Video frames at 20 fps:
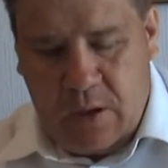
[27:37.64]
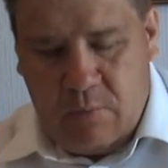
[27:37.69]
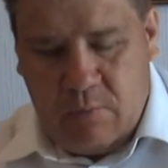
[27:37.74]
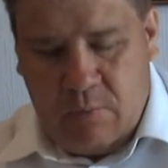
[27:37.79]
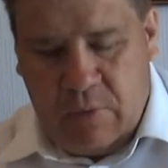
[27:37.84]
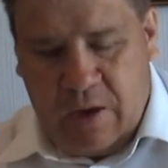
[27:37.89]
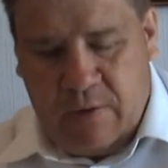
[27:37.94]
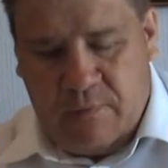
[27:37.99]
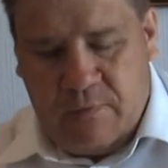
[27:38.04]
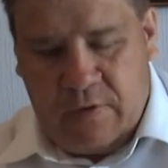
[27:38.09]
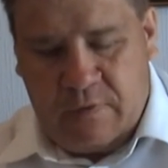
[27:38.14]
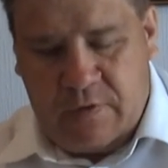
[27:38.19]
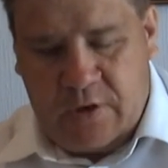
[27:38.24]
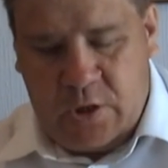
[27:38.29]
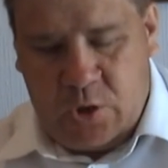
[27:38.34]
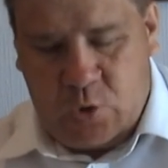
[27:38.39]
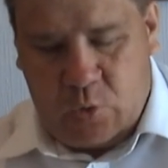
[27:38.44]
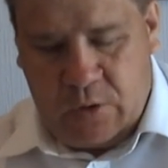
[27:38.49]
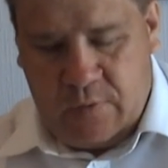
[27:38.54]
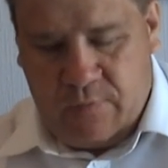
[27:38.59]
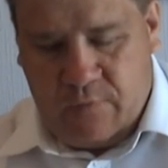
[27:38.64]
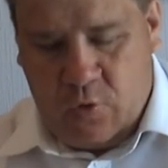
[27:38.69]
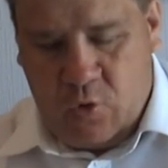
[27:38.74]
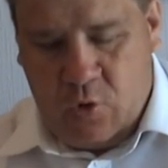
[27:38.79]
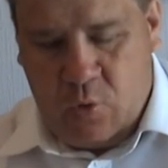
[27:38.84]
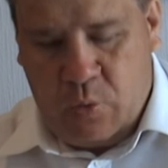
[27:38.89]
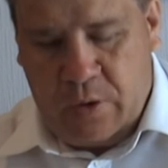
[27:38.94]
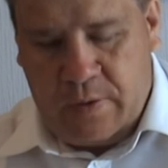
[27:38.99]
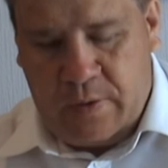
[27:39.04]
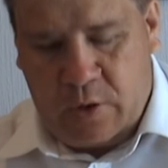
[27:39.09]
Mark 15
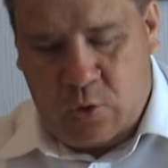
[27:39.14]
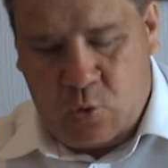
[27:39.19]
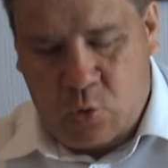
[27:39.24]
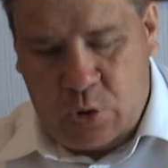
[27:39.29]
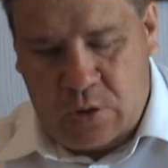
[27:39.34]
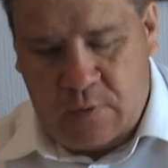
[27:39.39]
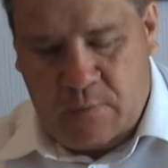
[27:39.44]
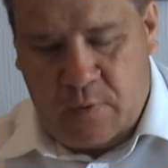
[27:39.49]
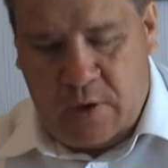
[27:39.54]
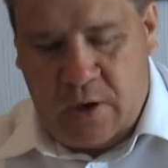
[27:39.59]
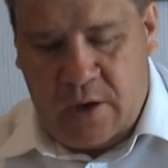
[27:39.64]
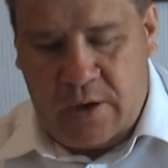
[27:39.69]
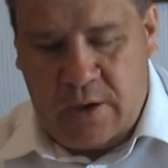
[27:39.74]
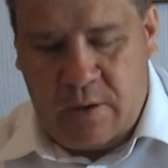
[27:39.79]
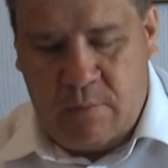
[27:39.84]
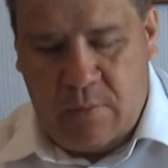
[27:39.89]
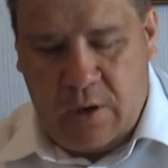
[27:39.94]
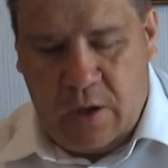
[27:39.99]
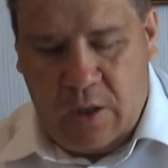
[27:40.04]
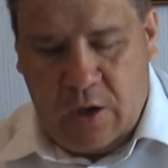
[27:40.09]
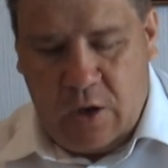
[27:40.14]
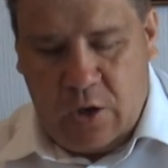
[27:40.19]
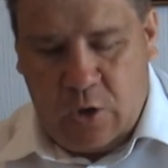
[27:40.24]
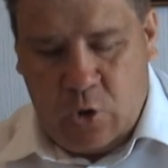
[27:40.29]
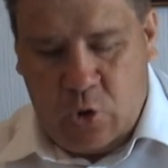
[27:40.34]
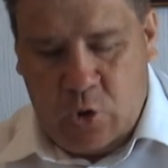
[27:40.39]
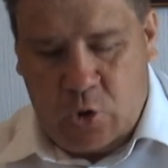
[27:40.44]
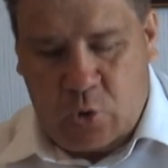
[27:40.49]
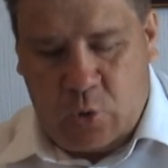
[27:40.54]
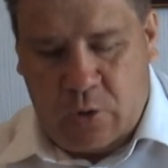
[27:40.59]
24, when they crucified him,
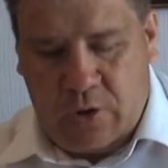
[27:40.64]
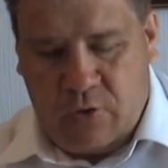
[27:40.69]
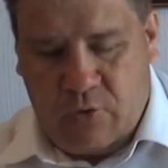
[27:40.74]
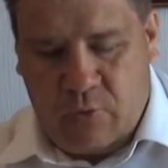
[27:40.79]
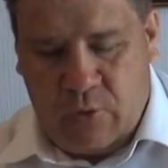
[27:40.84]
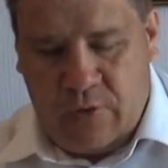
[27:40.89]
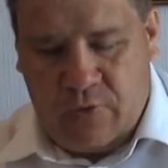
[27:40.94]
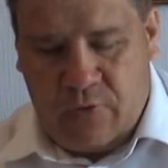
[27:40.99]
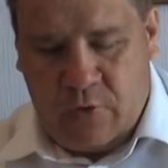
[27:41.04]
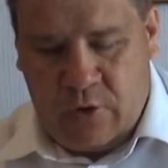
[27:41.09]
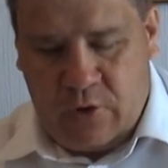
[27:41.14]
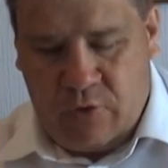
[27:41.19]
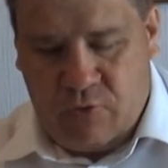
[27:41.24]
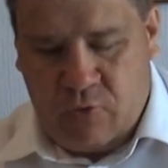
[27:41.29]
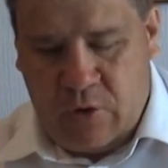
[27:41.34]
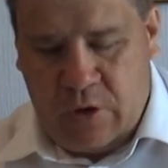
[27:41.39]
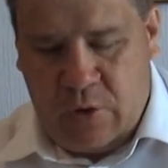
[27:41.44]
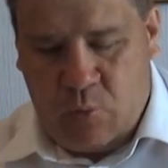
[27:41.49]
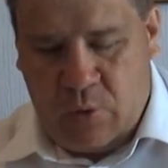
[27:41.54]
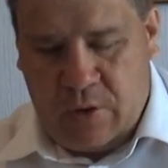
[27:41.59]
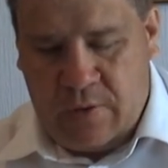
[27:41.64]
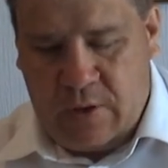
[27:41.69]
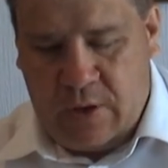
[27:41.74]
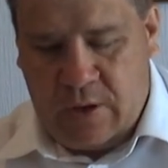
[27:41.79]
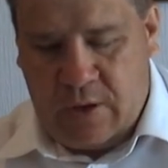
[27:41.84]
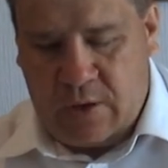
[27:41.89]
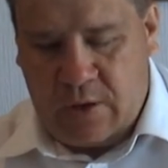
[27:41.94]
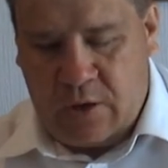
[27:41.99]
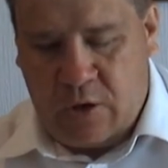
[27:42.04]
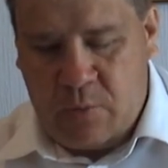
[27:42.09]
Luke 23 33, and when
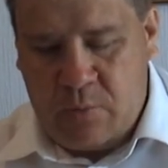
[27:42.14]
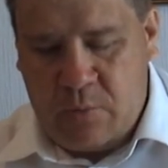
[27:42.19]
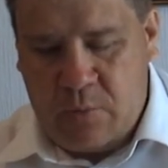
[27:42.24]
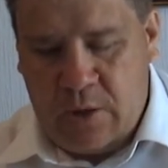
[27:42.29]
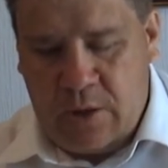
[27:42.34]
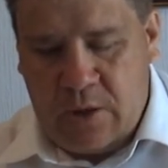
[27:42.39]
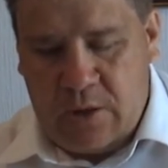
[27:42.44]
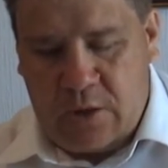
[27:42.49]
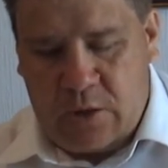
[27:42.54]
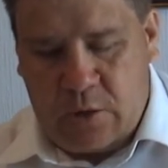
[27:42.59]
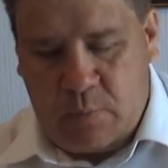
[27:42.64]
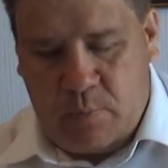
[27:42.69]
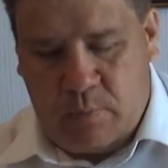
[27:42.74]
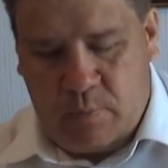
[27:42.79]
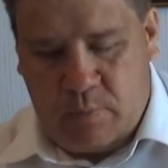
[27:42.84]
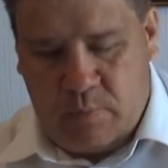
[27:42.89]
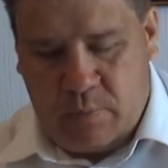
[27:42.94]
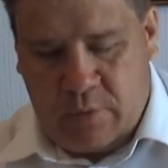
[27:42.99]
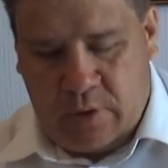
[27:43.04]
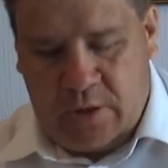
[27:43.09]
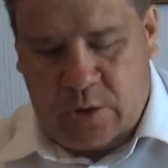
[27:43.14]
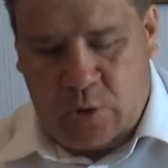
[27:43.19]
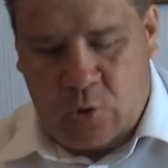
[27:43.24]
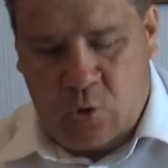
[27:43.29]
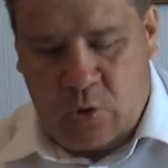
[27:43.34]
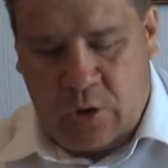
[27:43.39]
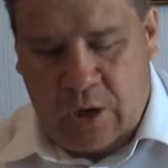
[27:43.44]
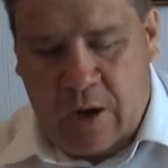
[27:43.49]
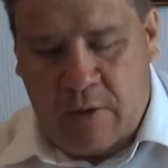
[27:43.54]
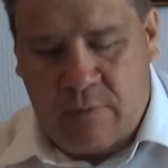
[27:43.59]
they had come to a place
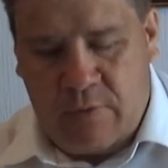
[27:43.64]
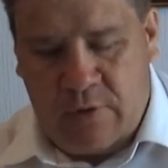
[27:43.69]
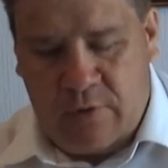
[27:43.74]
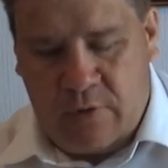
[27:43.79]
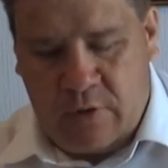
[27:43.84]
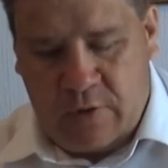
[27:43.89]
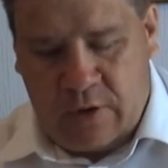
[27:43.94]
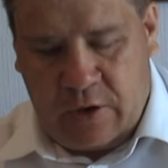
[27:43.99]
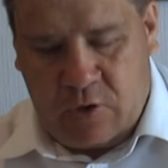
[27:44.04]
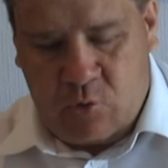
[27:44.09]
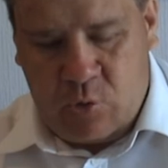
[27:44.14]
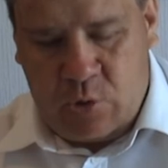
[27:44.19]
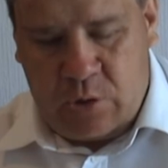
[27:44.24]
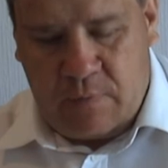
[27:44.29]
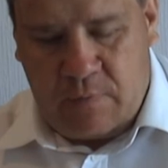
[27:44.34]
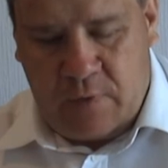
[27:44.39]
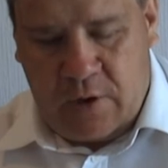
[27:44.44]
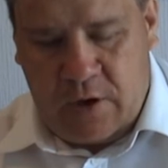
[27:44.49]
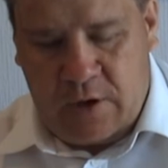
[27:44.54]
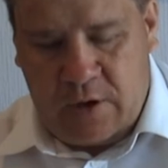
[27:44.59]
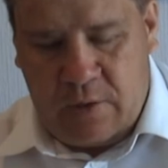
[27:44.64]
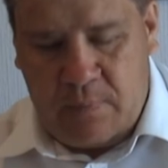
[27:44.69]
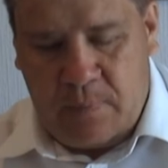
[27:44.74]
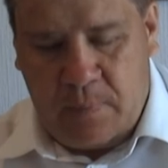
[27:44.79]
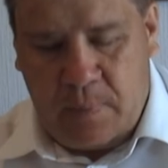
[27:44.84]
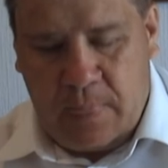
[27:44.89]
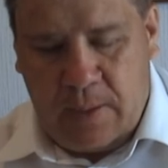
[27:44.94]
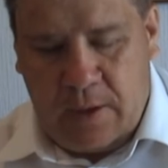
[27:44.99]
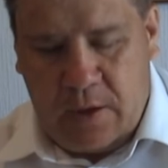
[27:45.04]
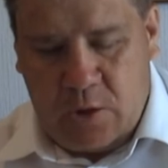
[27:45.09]
called Calvary, though they crucified
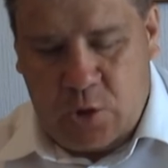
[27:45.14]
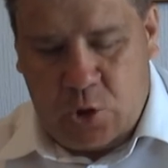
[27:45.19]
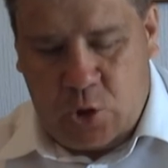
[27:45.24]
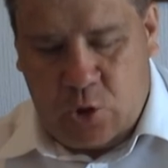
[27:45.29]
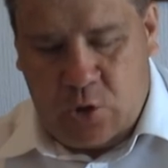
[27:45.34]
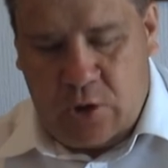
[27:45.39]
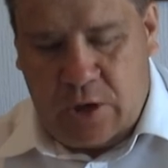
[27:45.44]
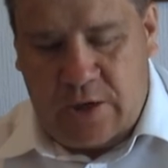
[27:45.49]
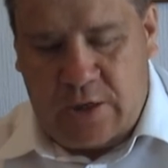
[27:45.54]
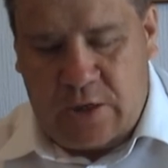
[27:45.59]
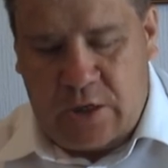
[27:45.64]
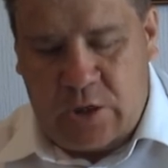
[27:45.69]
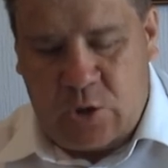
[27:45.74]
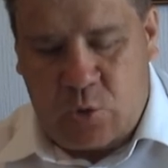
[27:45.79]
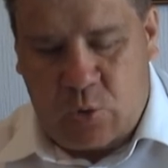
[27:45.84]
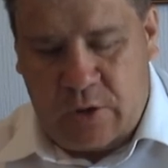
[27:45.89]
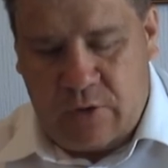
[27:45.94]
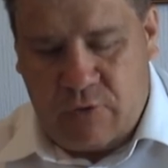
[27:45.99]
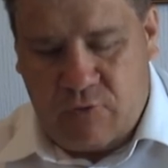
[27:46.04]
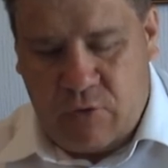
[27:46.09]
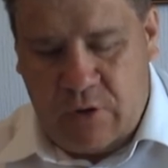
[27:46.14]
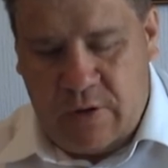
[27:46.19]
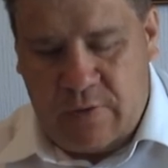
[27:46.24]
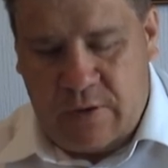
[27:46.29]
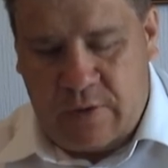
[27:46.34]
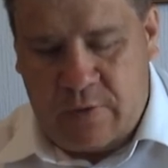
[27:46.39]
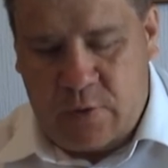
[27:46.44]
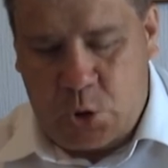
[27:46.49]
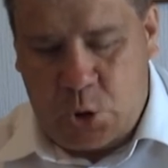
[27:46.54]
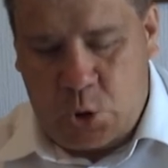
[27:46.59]
him, John 19 23,
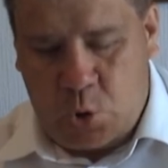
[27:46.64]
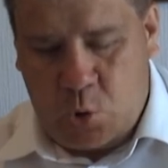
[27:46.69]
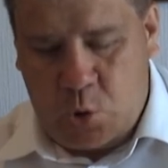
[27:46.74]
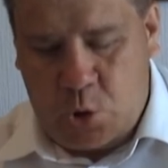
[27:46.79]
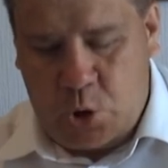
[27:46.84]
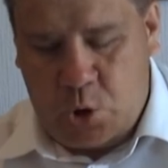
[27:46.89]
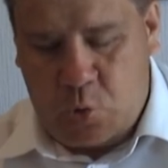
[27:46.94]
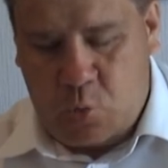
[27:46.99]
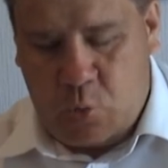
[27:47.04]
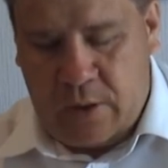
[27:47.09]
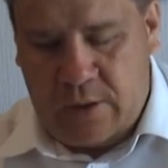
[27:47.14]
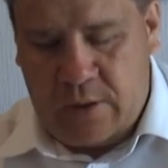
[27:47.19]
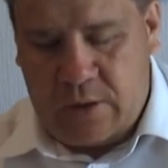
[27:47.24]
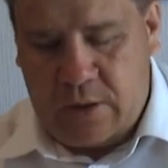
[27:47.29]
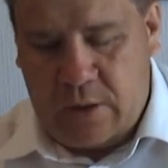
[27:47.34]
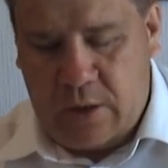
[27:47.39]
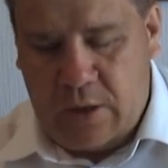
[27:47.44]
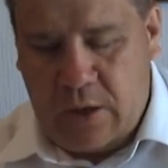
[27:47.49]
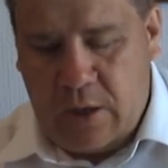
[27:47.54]
then the soldiers went,